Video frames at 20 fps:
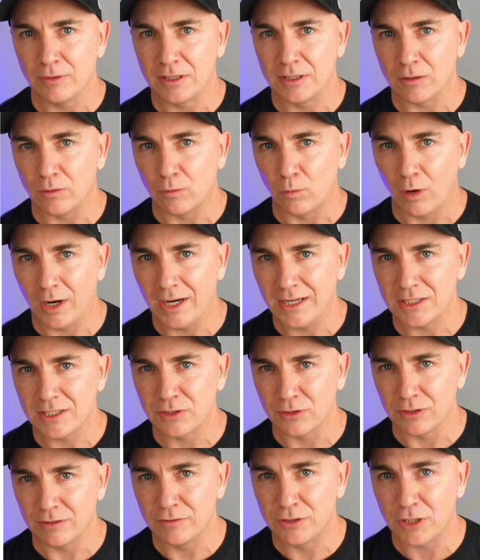with white
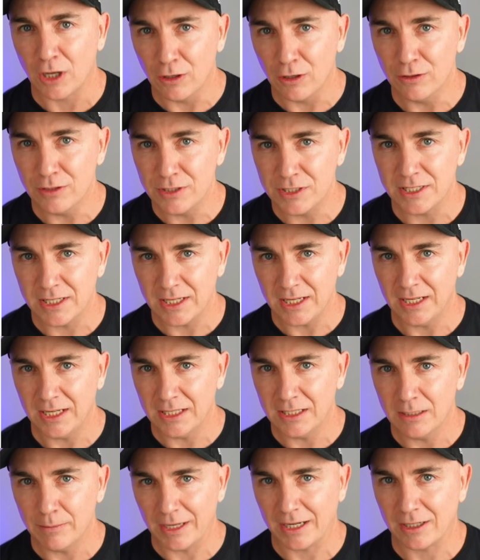sort of tones
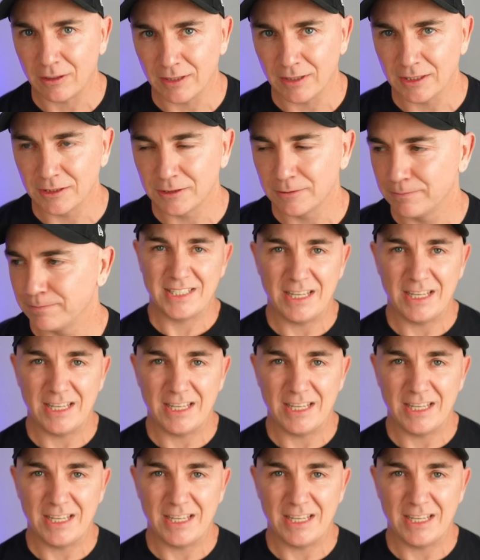in the background.